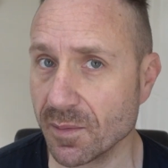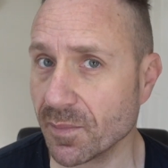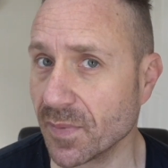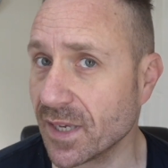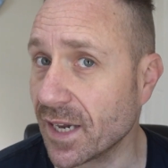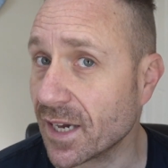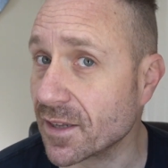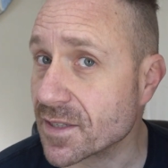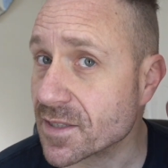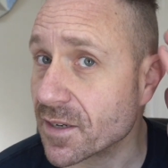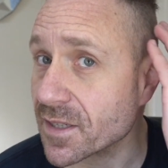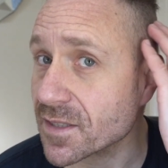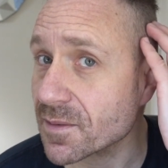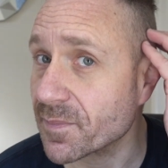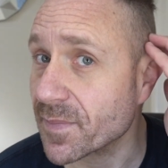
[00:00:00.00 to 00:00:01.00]
But yeah, the
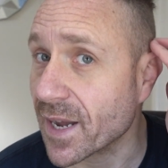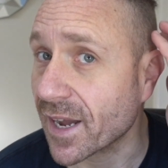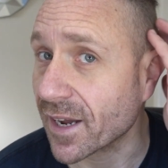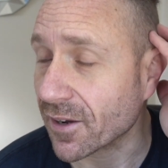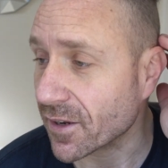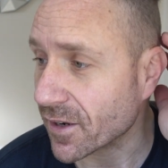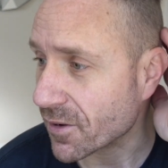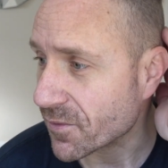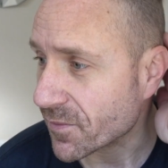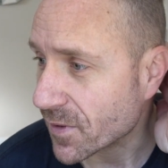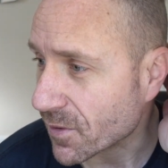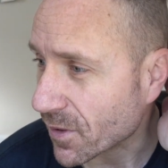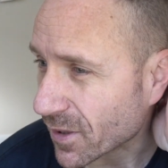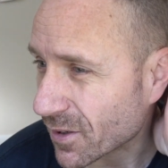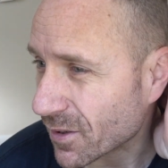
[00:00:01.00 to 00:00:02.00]
sides and back, I don't
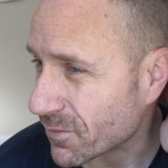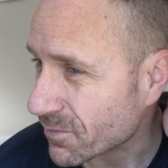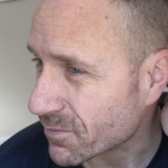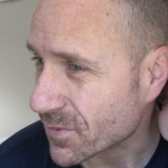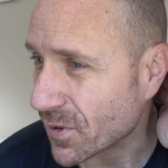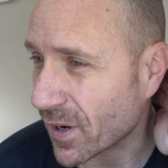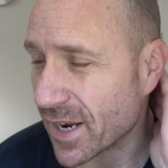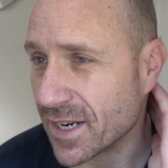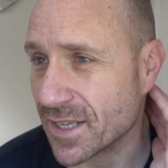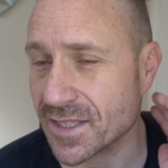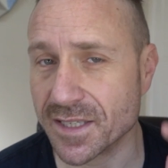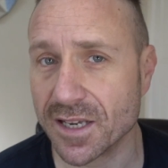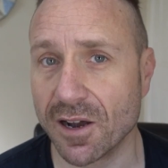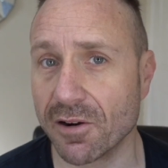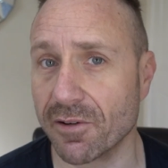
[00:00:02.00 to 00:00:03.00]
feel like I've got any
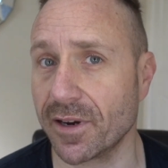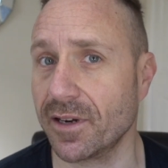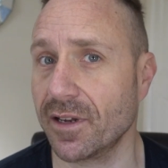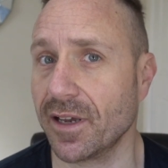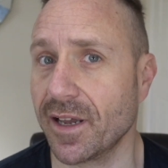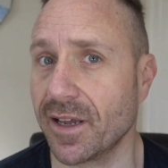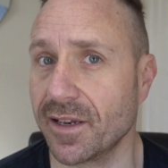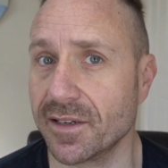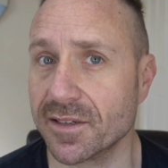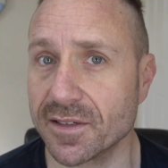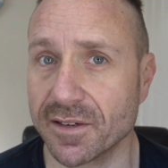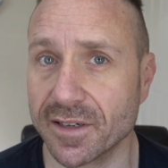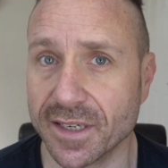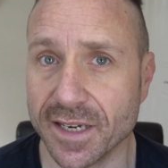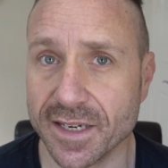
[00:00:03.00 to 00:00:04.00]
scarring, and
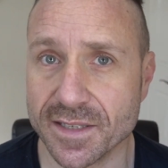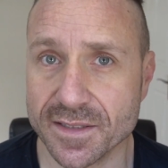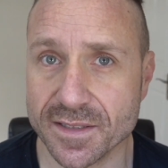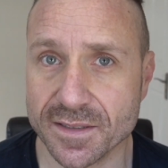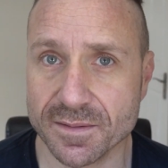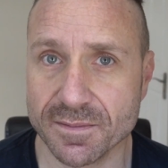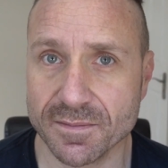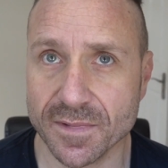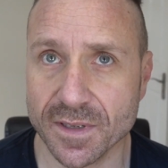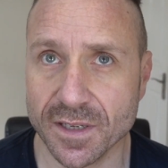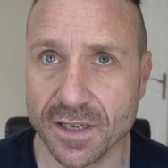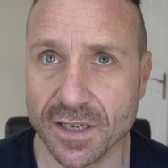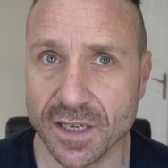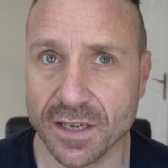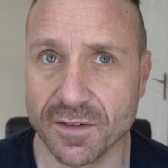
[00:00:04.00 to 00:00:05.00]
I guess
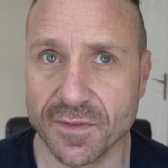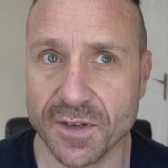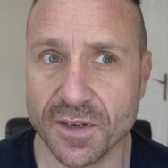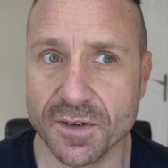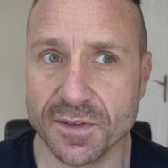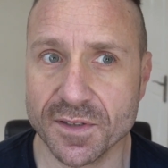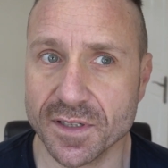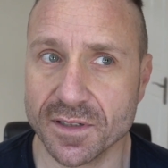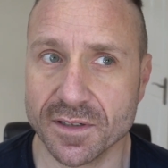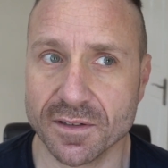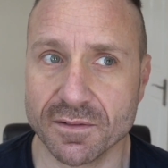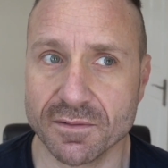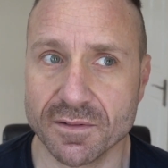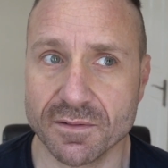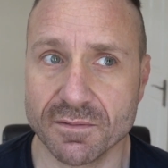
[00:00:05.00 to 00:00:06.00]
if you
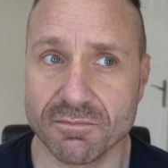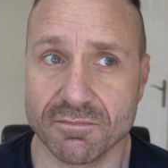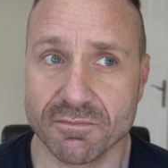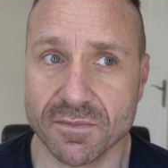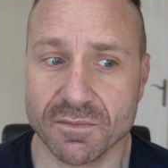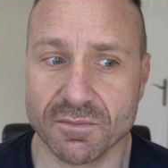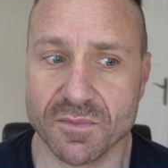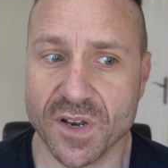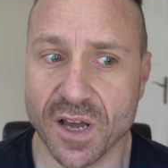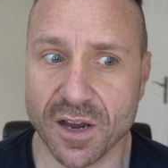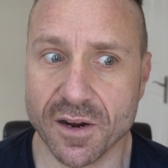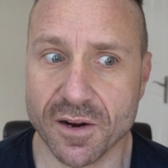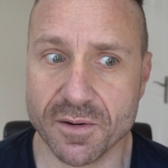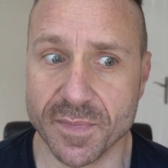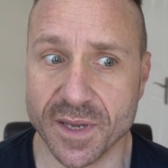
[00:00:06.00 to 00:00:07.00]
didn't
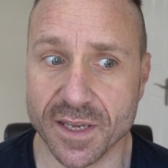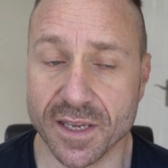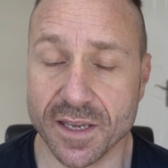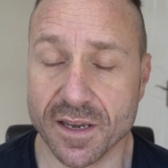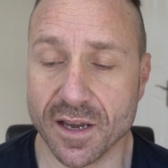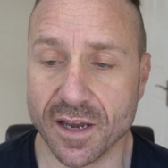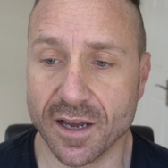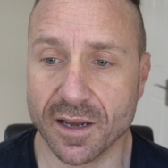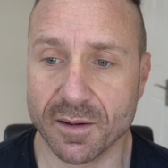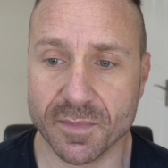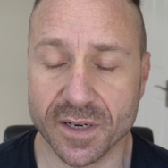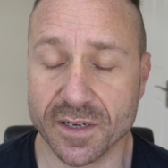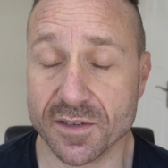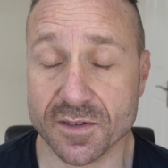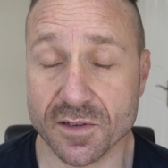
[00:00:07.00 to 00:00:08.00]
know me
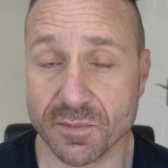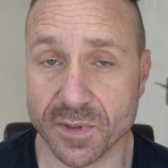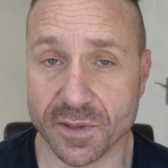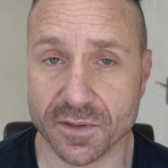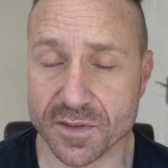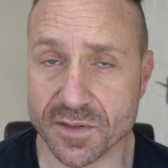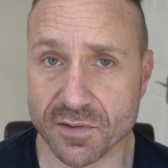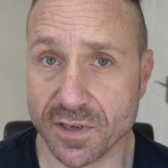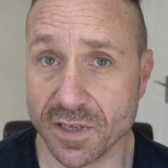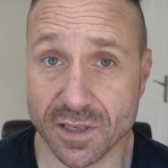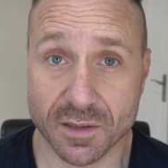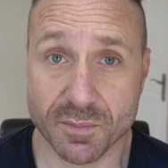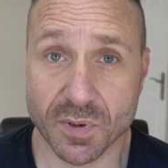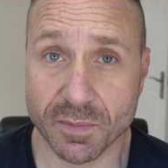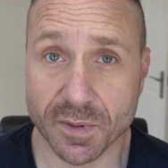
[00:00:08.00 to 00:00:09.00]
and you saw me on the street,
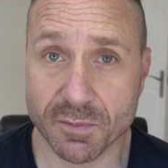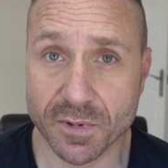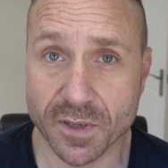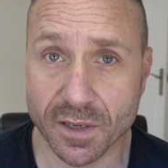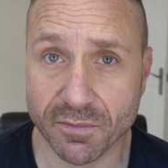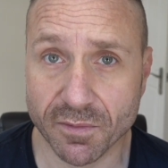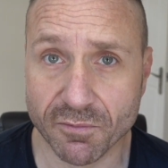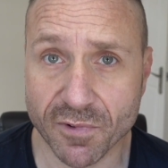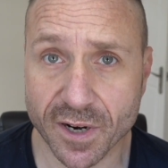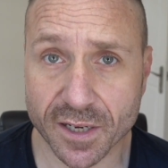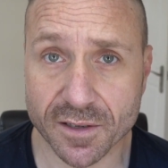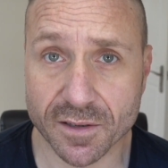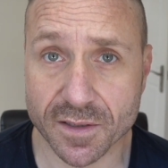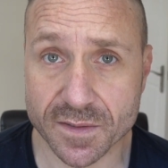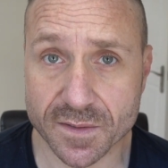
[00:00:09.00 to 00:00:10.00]
you probably wouldn't even
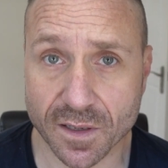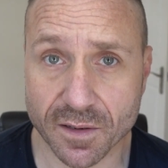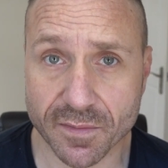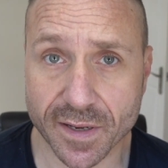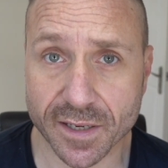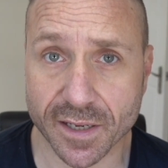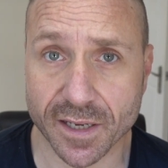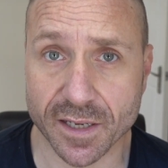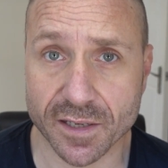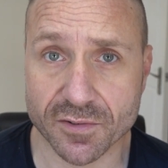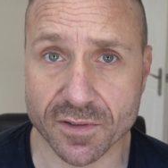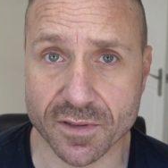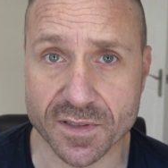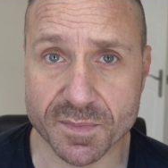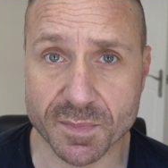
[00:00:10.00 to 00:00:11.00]
recognise that I've had a hair
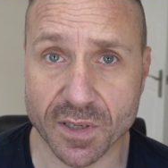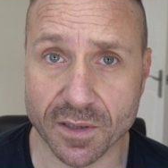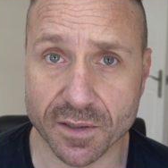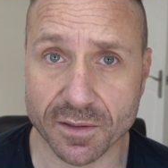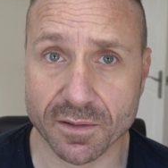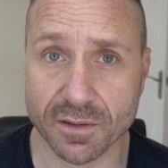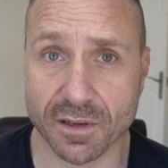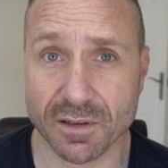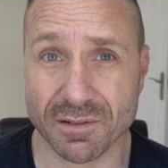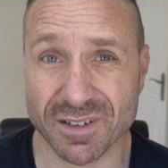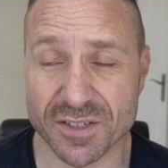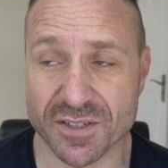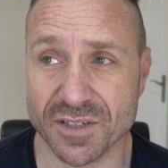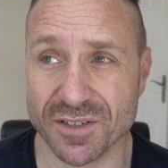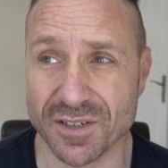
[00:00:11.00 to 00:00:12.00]
transplant
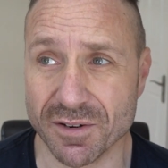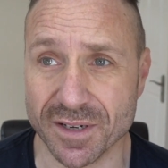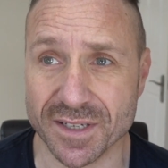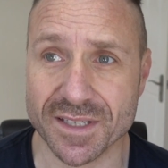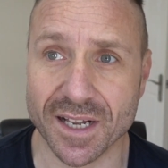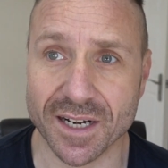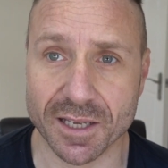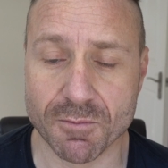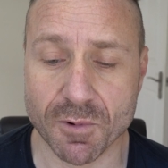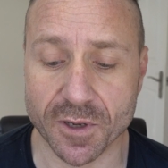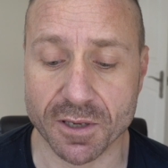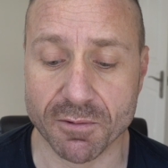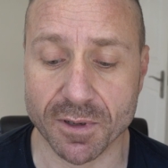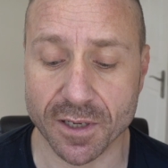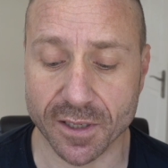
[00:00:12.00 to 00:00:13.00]
unless you knew exactly what
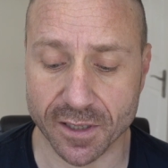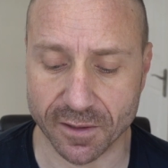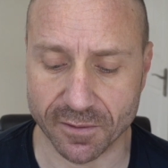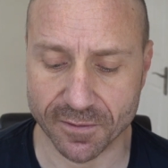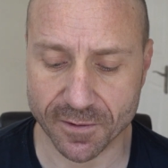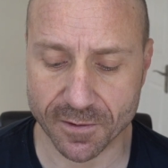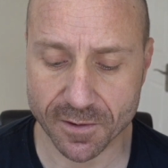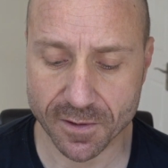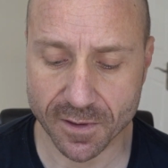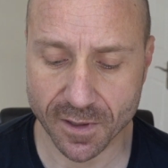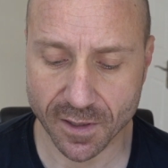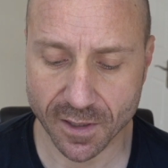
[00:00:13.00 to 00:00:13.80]
you were looking for.